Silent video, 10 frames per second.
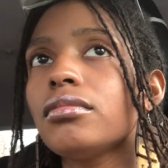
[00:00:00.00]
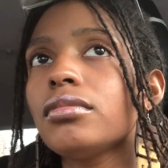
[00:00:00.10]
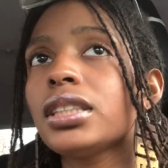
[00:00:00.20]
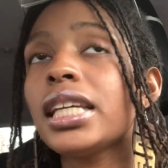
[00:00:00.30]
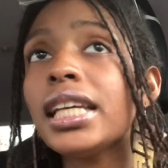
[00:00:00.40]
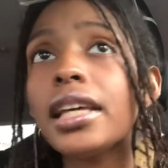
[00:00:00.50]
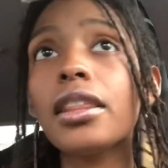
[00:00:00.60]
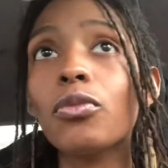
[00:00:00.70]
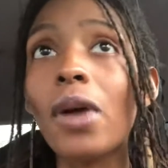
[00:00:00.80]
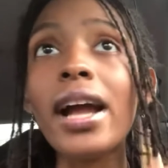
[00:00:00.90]
teeth
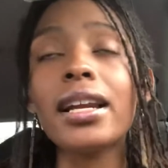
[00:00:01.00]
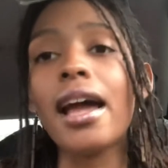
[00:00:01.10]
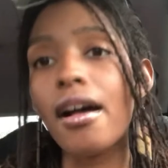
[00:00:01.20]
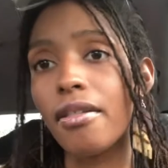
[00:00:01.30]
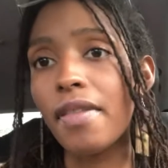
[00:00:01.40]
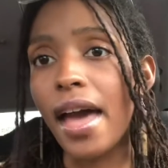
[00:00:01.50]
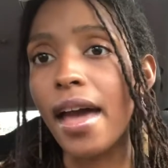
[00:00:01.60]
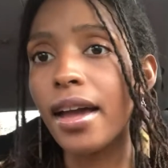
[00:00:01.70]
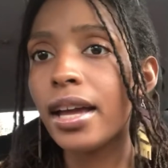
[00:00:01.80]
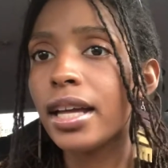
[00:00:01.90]
right now
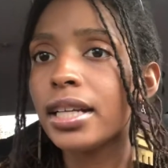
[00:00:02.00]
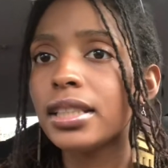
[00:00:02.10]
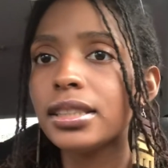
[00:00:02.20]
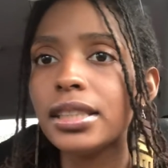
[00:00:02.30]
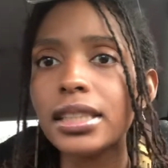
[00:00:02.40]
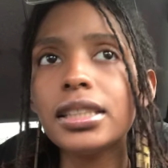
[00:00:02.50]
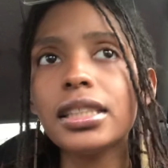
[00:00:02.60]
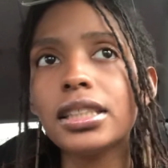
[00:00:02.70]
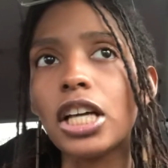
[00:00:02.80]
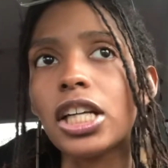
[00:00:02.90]
that
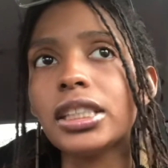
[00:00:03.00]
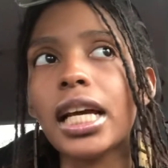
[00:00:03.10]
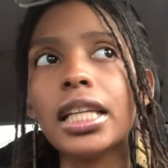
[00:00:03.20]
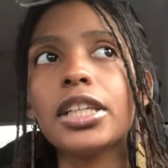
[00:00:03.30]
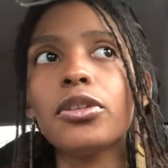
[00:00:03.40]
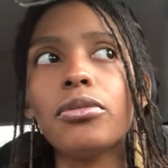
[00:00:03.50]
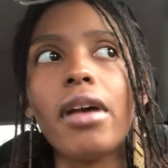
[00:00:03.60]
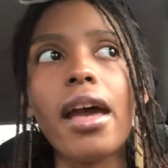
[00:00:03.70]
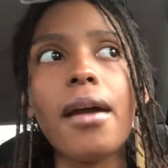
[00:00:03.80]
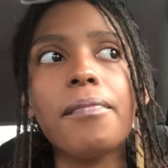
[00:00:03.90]
dentists are telling you
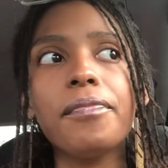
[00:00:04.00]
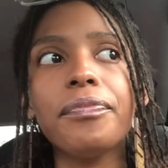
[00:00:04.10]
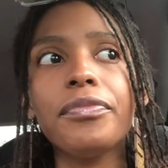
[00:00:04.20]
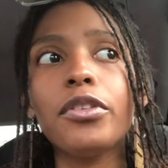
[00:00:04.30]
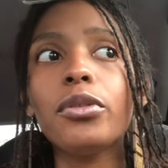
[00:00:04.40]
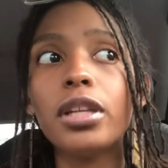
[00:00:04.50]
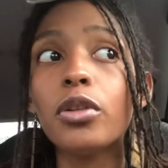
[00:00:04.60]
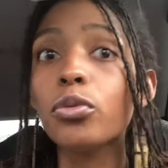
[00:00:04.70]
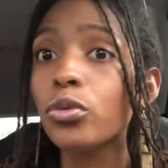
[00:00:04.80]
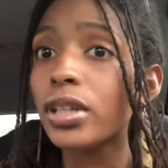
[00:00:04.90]
that you need a
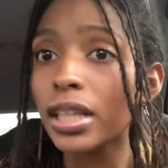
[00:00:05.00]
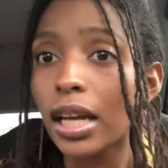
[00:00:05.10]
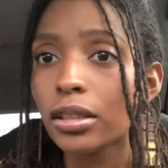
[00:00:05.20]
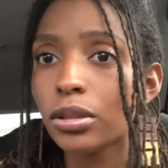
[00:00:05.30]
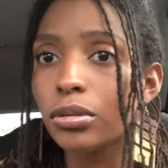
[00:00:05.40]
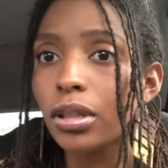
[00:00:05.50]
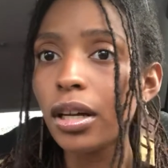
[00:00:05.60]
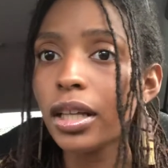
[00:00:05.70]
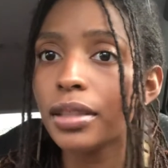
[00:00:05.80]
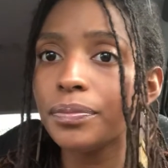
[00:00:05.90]
root canal tooth
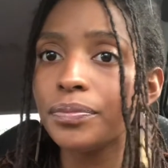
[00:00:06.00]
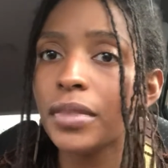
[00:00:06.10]
on,